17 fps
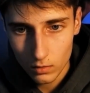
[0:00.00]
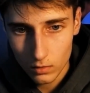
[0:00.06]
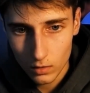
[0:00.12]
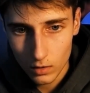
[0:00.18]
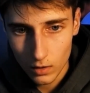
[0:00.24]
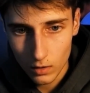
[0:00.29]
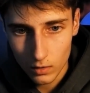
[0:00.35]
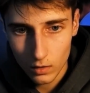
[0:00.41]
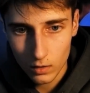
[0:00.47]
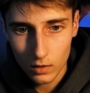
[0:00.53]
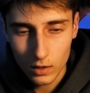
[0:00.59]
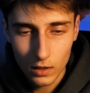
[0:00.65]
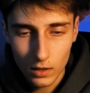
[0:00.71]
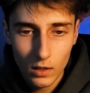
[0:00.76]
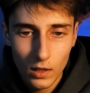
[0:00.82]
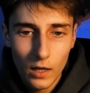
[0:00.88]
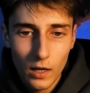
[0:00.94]
Yeah, I think you
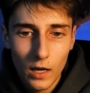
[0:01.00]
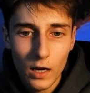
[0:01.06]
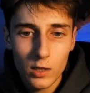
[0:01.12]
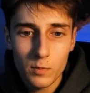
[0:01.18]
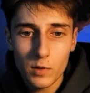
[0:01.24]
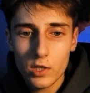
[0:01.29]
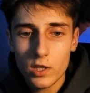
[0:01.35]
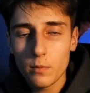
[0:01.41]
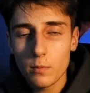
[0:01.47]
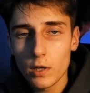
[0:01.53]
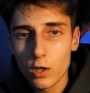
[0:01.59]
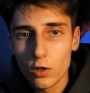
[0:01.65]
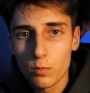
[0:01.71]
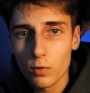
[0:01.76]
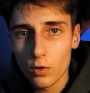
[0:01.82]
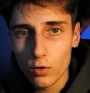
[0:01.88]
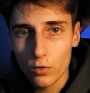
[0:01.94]
can. It's basically made
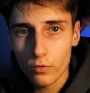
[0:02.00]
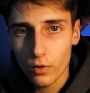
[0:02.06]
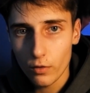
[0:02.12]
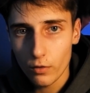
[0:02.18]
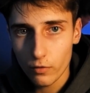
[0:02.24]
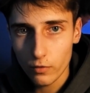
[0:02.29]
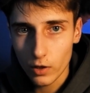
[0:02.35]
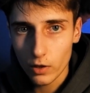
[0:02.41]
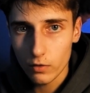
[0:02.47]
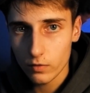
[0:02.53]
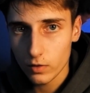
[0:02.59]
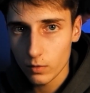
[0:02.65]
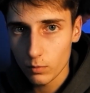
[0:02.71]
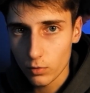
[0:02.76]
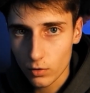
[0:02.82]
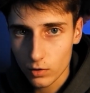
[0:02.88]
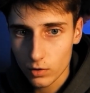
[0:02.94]
up of 5
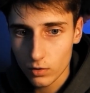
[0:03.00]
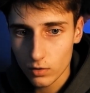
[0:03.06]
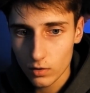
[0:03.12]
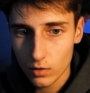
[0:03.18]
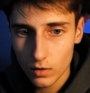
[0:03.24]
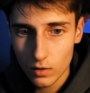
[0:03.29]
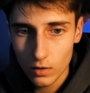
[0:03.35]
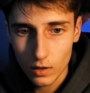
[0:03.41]
portions.